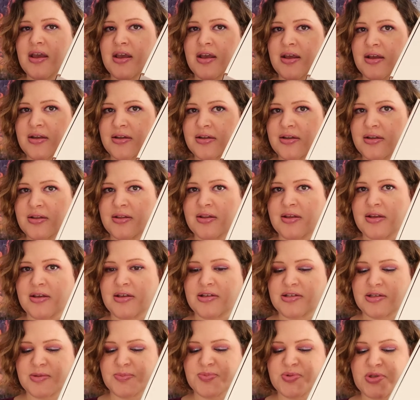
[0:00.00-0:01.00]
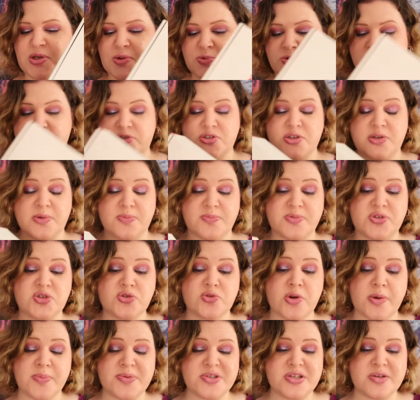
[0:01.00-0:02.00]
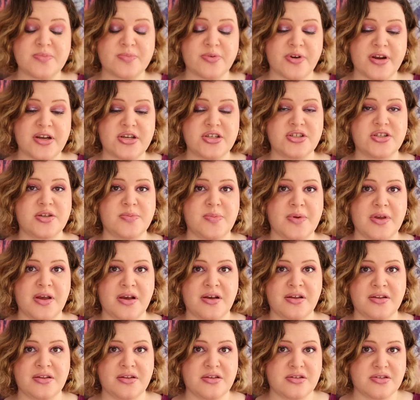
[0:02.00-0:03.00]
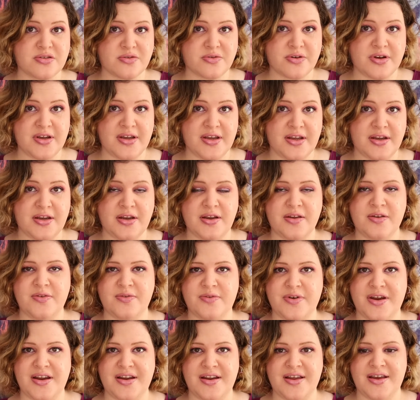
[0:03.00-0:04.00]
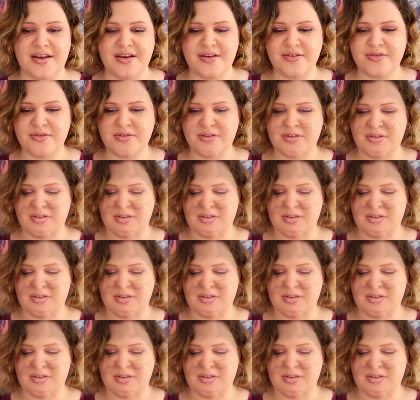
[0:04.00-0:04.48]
And the subscription price should be on the screen right now.